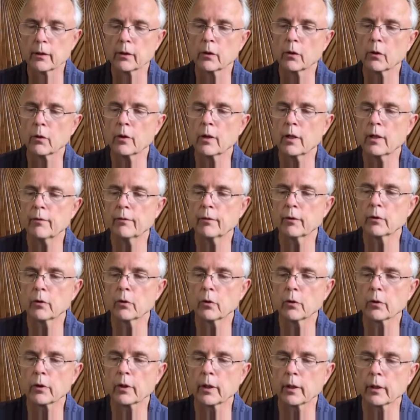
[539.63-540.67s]
or even
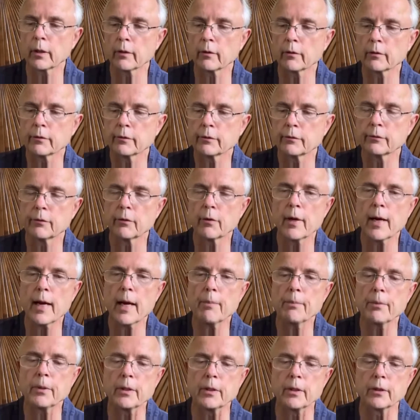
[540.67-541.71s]
looking for
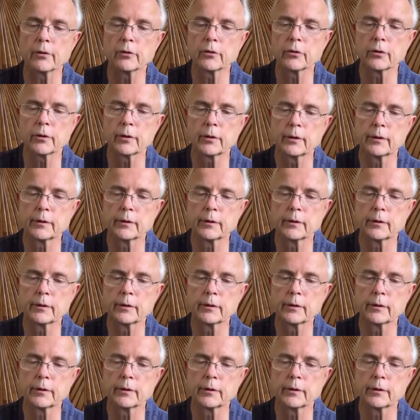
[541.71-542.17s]
happiness.